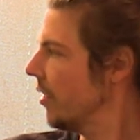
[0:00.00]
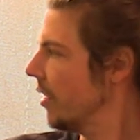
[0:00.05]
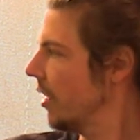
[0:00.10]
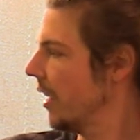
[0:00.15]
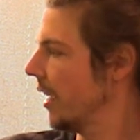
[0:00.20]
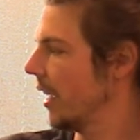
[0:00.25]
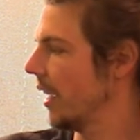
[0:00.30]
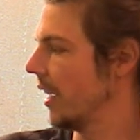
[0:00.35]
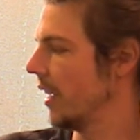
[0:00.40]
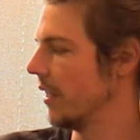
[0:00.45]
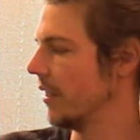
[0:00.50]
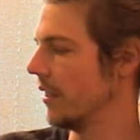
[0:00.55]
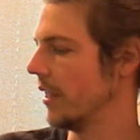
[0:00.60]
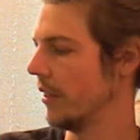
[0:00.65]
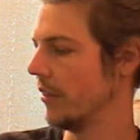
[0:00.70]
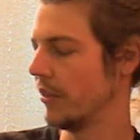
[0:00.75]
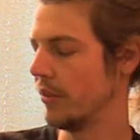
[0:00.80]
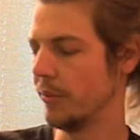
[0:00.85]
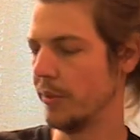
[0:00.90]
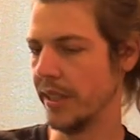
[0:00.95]
And I
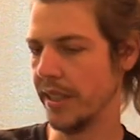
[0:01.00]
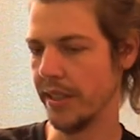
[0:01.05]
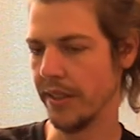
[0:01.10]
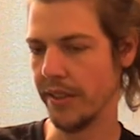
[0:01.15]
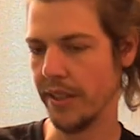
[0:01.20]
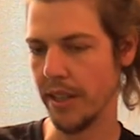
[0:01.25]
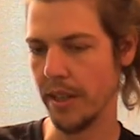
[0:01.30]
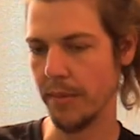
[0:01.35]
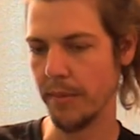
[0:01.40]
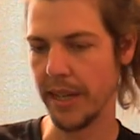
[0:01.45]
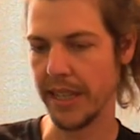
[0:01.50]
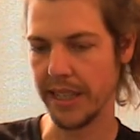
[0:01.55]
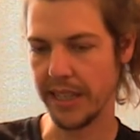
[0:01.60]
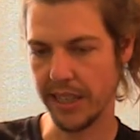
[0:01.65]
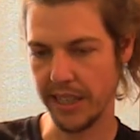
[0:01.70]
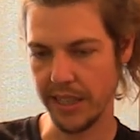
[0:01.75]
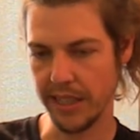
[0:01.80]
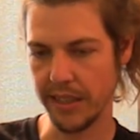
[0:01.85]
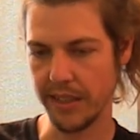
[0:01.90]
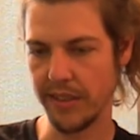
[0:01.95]
was with uh, my
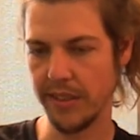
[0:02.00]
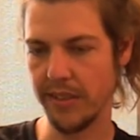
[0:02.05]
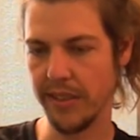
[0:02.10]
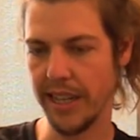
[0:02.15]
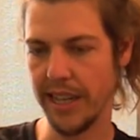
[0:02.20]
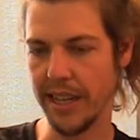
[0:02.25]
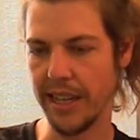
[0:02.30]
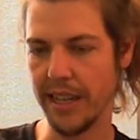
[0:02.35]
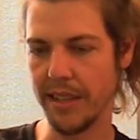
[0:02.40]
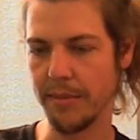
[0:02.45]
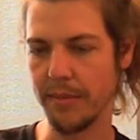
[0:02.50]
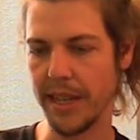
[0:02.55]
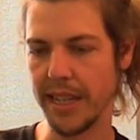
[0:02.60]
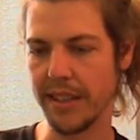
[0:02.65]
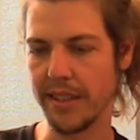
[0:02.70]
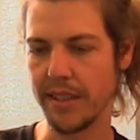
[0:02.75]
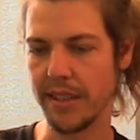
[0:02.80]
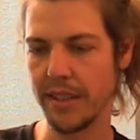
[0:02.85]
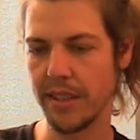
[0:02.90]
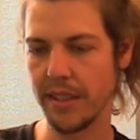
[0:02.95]
kids and
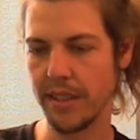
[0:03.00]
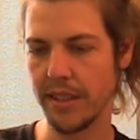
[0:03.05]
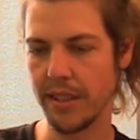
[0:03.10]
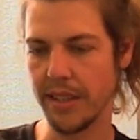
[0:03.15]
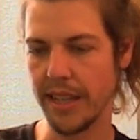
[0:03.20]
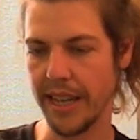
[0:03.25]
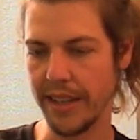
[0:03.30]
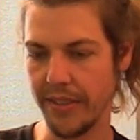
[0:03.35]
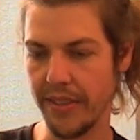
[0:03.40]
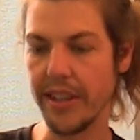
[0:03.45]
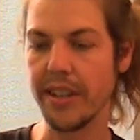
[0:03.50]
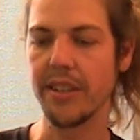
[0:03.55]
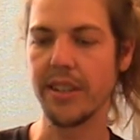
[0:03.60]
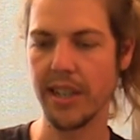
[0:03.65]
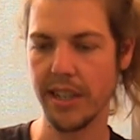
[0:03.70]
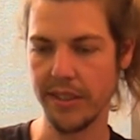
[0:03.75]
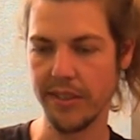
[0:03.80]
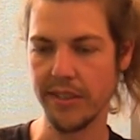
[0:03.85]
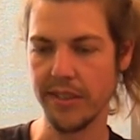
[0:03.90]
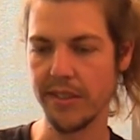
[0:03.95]
my and their
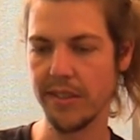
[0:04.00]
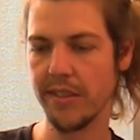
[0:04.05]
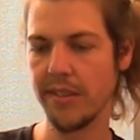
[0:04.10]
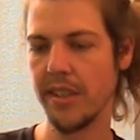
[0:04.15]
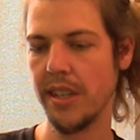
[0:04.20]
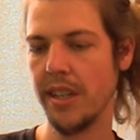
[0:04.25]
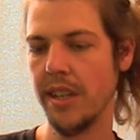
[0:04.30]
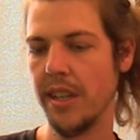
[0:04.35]
cousins